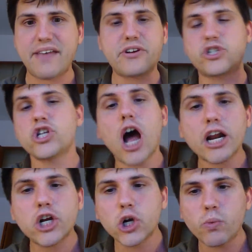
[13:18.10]
There's
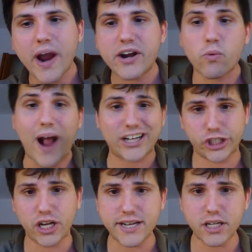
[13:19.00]
not a good way to
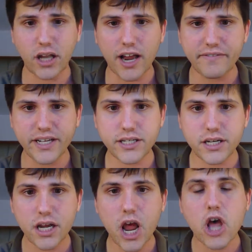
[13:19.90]
rationalize a lot of it.
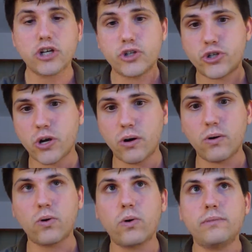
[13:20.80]

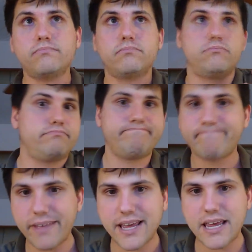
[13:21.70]
So
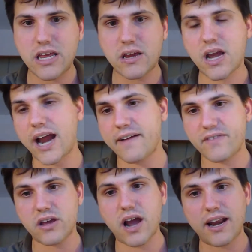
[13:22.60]
you kind
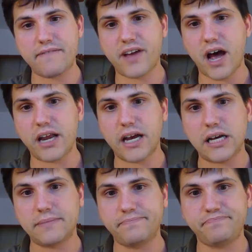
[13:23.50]
of
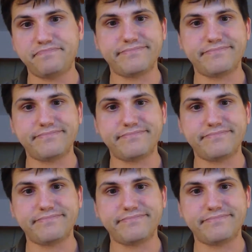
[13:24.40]
gotta